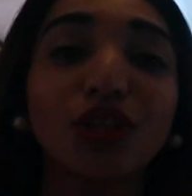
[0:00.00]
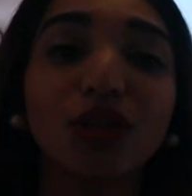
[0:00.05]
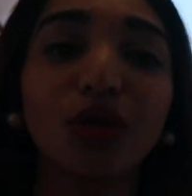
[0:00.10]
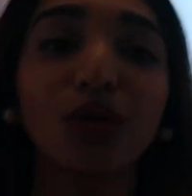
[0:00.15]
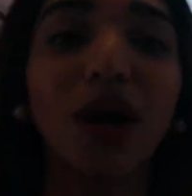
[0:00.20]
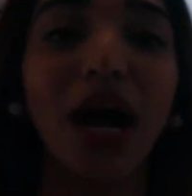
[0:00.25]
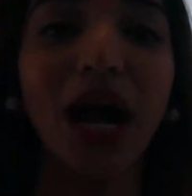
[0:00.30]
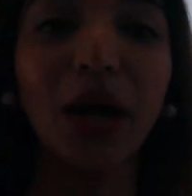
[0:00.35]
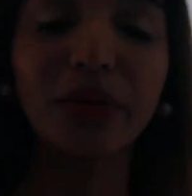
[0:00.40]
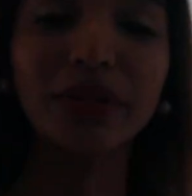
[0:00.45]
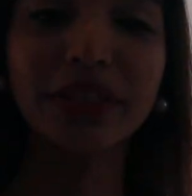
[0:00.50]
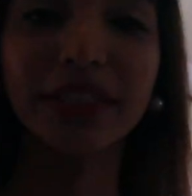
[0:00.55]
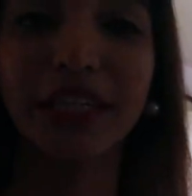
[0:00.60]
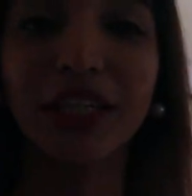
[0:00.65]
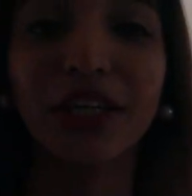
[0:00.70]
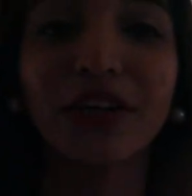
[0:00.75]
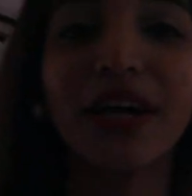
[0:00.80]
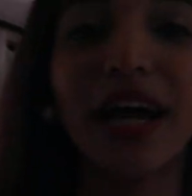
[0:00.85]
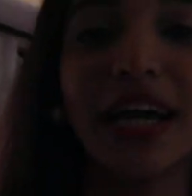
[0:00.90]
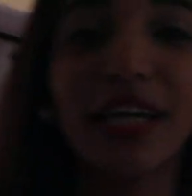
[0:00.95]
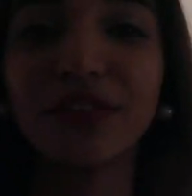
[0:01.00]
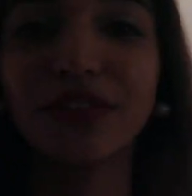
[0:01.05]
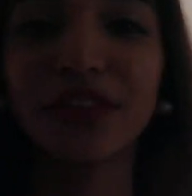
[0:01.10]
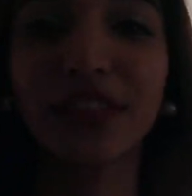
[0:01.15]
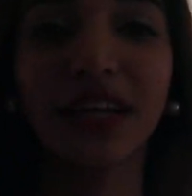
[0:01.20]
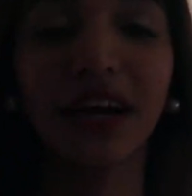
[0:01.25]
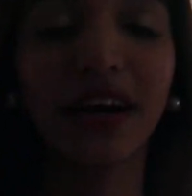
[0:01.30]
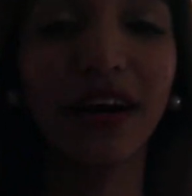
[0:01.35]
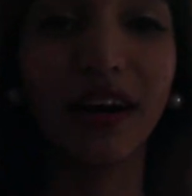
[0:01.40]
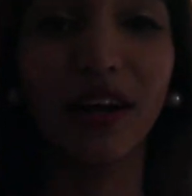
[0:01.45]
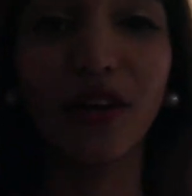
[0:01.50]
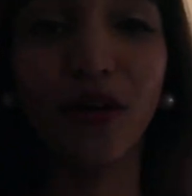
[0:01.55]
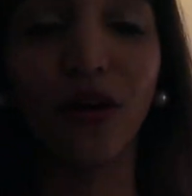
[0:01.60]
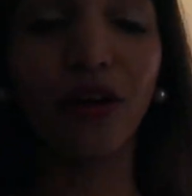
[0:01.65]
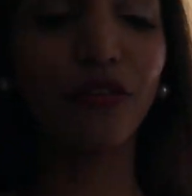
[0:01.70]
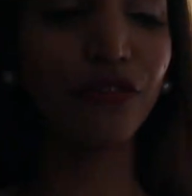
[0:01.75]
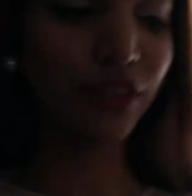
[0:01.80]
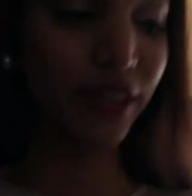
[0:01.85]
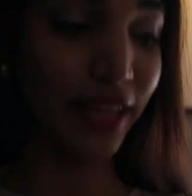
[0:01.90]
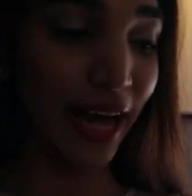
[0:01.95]
so I will take you guys for
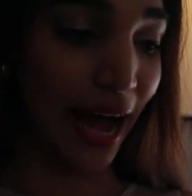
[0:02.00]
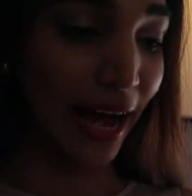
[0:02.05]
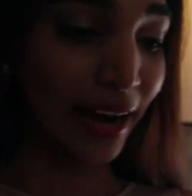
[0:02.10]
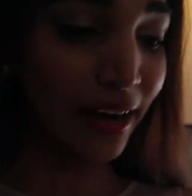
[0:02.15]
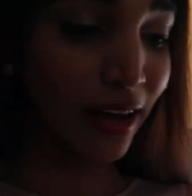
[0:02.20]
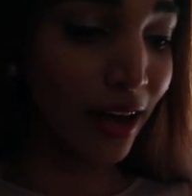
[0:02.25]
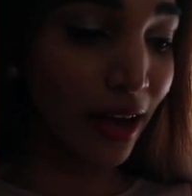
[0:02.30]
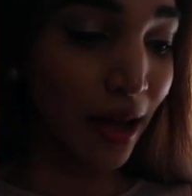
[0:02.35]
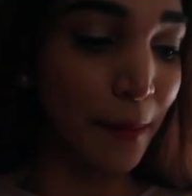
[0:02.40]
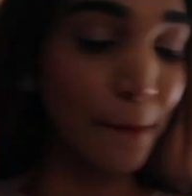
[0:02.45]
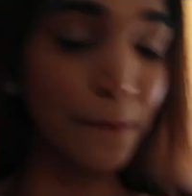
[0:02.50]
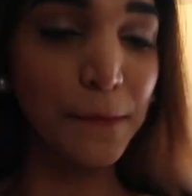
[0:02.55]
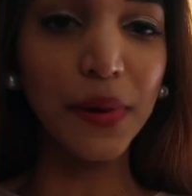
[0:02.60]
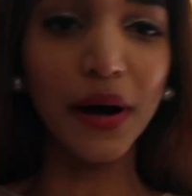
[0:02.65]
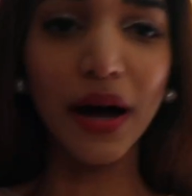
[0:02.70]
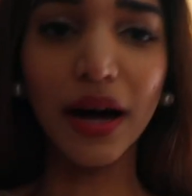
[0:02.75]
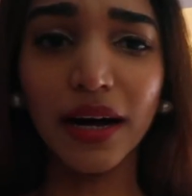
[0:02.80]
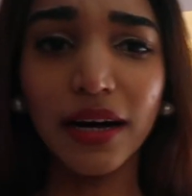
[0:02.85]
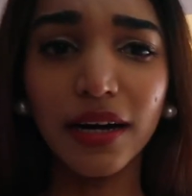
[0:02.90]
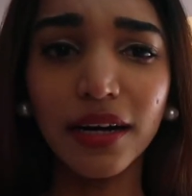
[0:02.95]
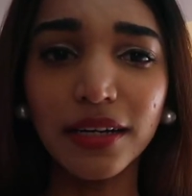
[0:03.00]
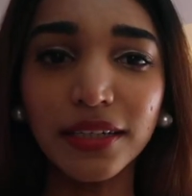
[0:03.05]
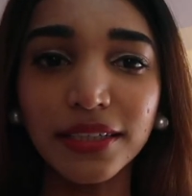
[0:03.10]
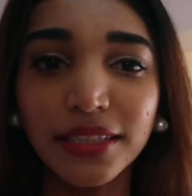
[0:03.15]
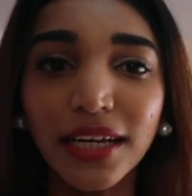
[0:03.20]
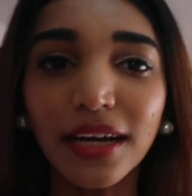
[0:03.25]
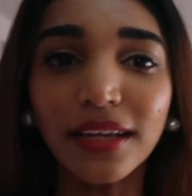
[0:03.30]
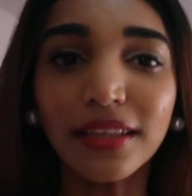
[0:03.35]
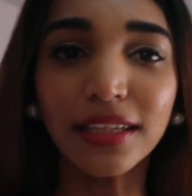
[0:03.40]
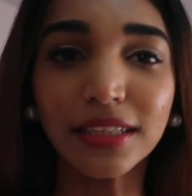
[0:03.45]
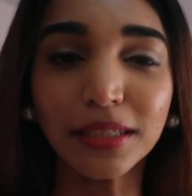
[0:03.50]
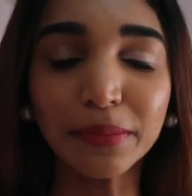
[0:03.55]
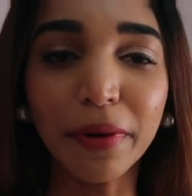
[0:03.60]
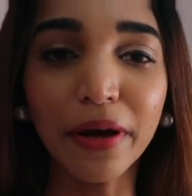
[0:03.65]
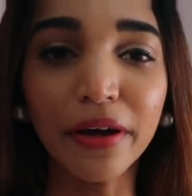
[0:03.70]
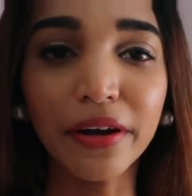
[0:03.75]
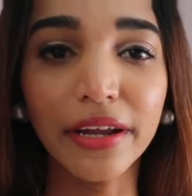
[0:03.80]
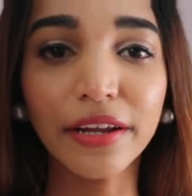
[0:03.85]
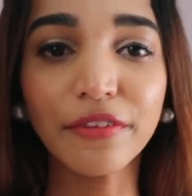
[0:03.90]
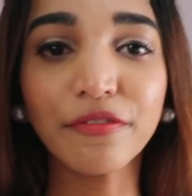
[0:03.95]
along for that. But yeah, that's
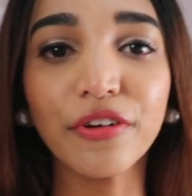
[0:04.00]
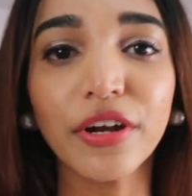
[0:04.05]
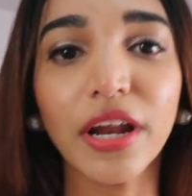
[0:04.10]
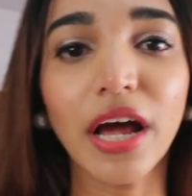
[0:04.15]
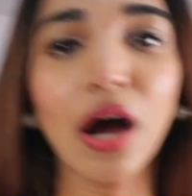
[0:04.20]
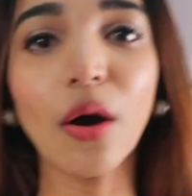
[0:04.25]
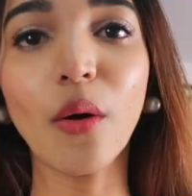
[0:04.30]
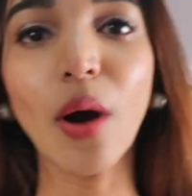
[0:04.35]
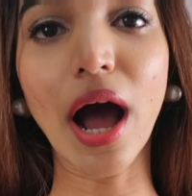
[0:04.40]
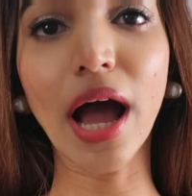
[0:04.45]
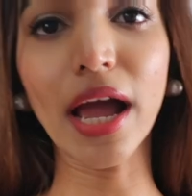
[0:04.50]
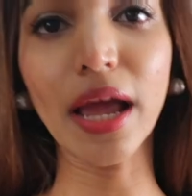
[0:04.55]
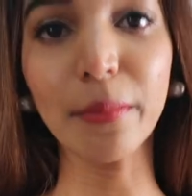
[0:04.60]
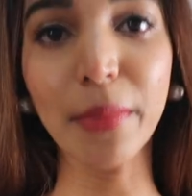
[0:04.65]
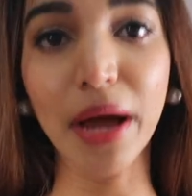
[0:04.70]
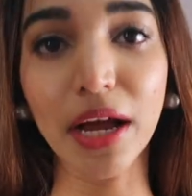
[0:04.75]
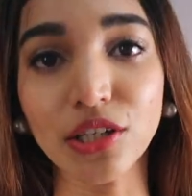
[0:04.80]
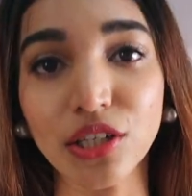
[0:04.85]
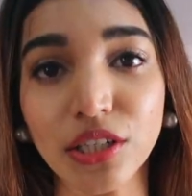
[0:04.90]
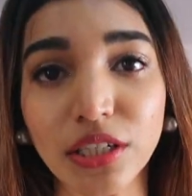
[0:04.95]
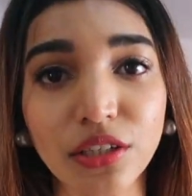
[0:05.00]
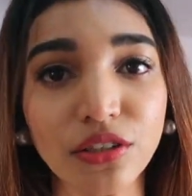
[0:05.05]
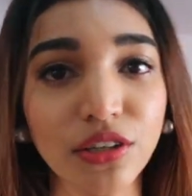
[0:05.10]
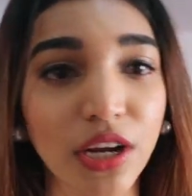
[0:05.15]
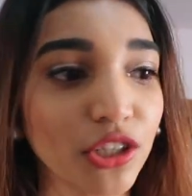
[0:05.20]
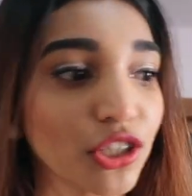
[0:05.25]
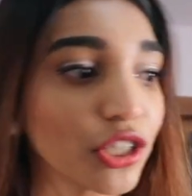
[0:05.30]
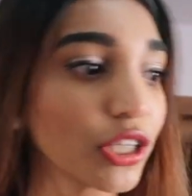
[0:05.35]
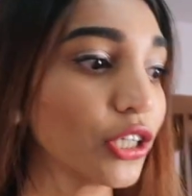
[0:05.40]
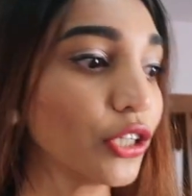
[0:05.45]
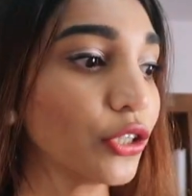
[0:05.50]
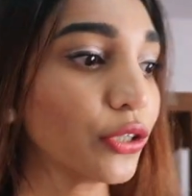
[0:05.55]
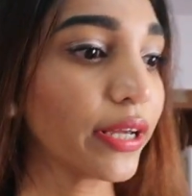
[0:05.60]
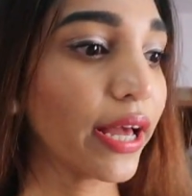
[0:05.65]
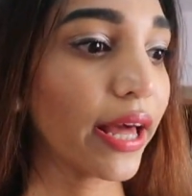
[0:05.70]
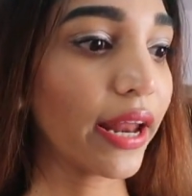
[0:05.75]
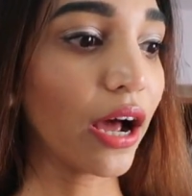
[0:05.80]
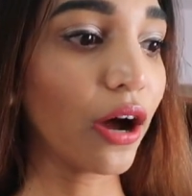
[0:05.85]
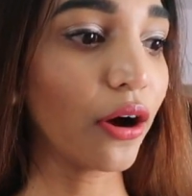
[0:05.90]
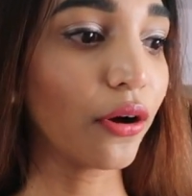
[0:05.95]
about it for now. I am actually rushing to
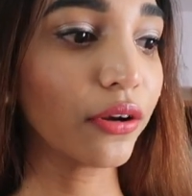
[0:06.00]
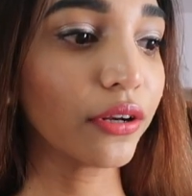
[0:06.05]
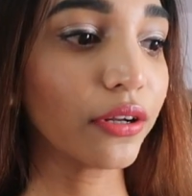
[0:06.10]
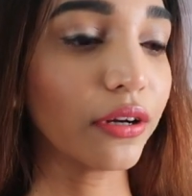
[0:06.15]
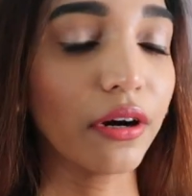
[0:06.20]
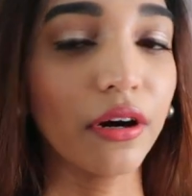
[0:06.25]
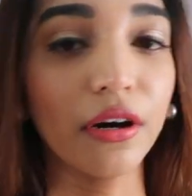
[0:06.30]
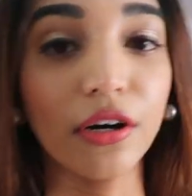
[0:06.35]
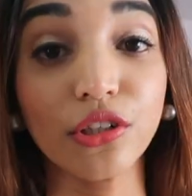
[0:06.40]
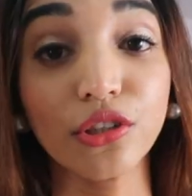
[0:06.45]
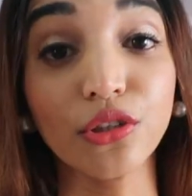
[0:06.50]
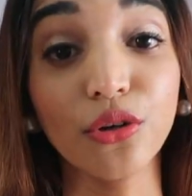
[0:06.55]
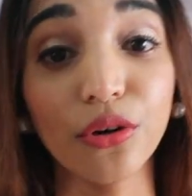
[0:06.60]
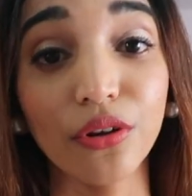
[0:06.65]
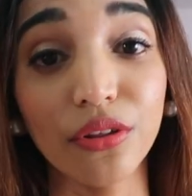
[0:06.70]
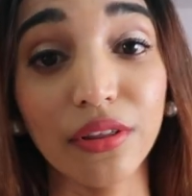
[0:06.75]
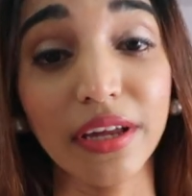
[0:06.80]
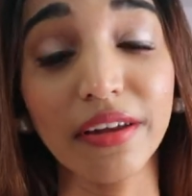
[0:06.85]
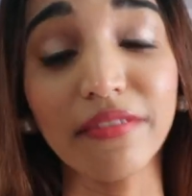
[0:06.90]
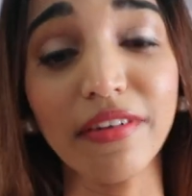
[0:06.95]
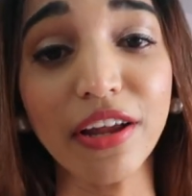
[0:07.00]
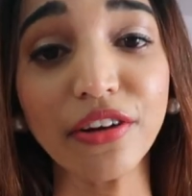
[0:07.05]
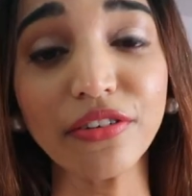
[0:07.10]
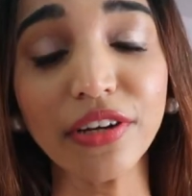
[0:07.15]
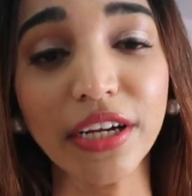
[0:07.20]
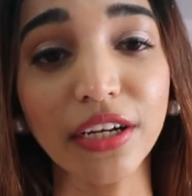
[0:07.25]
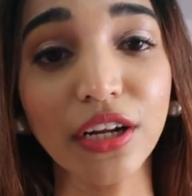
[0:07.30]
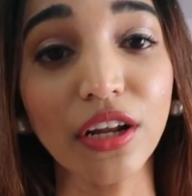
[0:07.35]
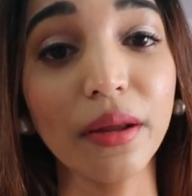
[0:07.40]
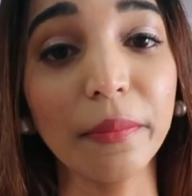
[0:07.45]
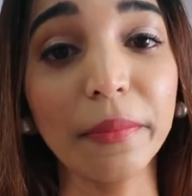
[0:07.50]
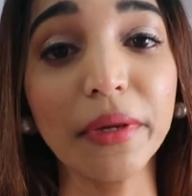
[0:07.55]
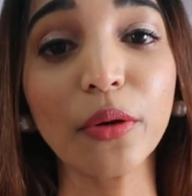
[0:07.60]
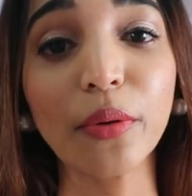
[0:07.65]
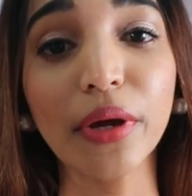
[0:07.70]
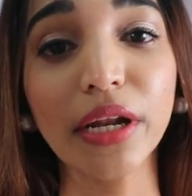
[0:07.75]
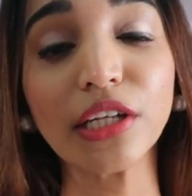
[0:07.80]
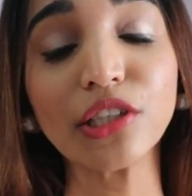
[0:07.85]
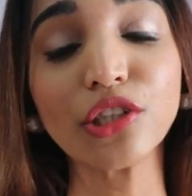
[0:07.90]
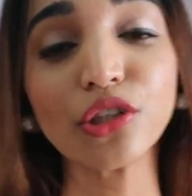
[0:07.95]
get out to go to the event right now. Let me
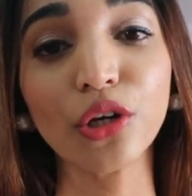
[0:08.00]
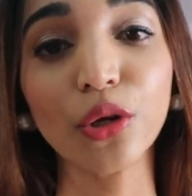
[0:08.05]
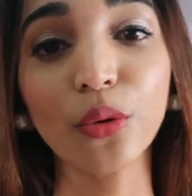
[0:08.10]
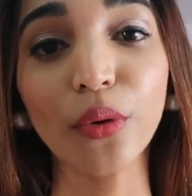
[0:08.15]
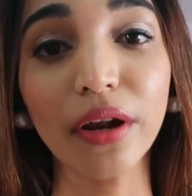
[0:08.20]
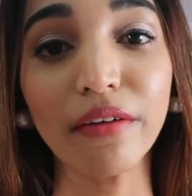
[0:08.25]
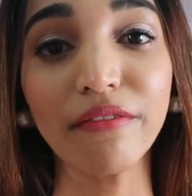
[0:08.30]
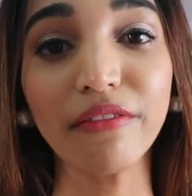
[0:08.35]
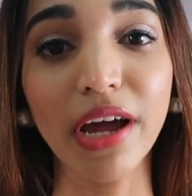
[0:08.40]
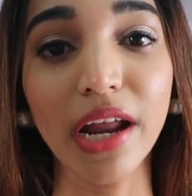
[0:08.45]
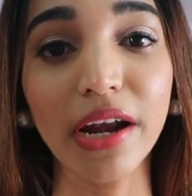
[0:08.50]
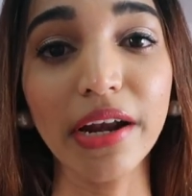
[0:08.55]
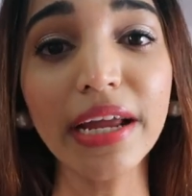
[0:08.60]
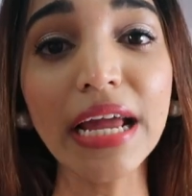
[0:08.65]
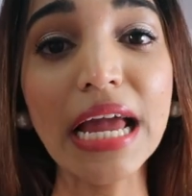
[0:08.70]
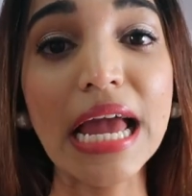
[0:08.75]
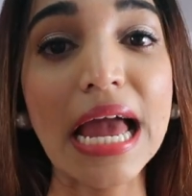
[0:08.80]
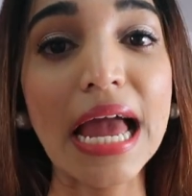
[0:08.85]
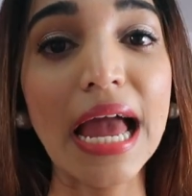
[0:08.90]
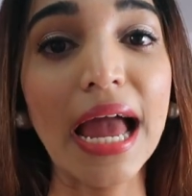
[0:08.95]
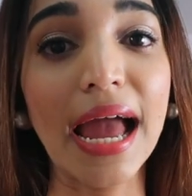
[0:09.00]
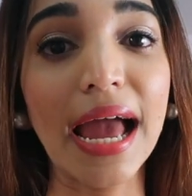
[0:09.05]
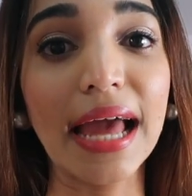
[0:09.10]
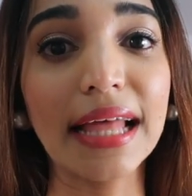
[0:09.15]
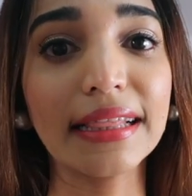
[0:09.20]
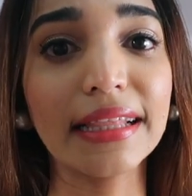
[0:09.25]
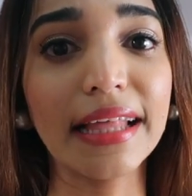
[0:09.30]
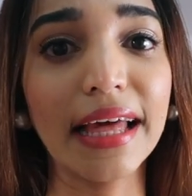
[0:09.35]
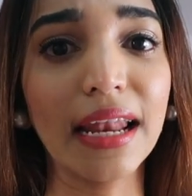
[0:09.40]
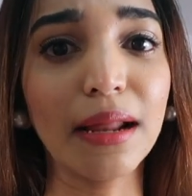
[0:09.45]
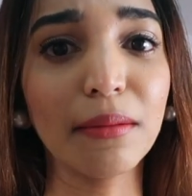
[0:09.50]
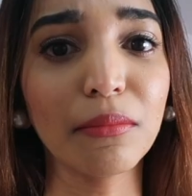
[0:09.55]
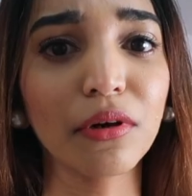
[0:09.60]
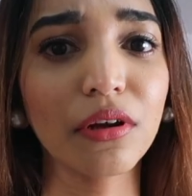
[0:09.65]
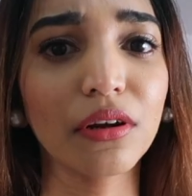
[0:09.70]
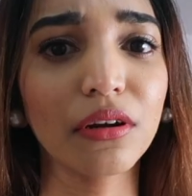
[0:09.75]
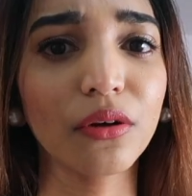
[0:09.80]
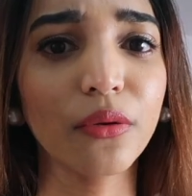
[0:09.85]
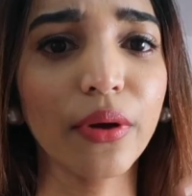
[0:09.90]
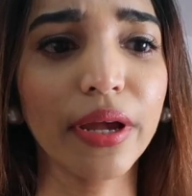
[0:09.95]
quickly show you what I'm wearing and then I'm
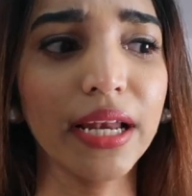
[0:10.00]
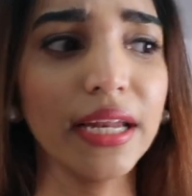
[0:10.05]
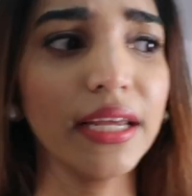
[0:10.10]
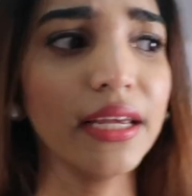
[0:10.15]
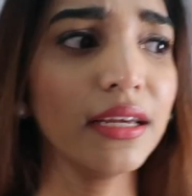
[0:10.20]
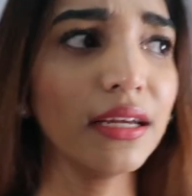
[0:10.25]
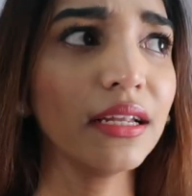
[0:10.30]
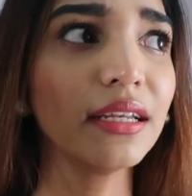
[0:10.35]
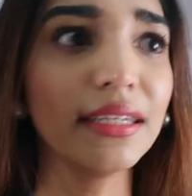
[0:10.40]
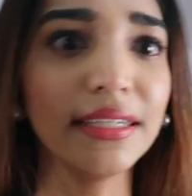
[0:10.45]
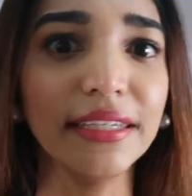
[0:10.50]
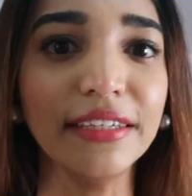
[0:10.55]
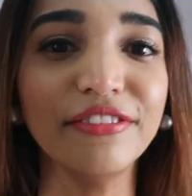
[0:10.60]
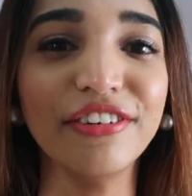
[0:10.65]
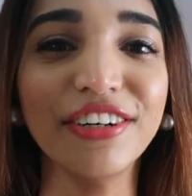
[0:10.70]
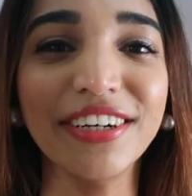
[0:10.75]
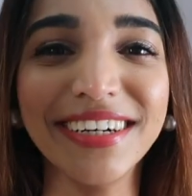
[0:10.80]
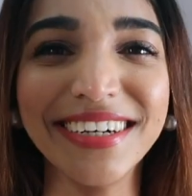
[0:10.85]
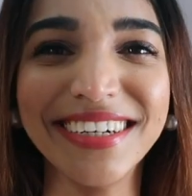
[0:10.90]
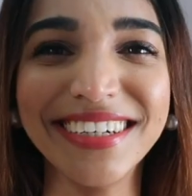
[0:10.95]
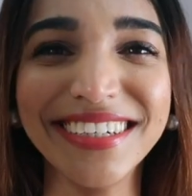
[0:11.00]
gonna quickly leave.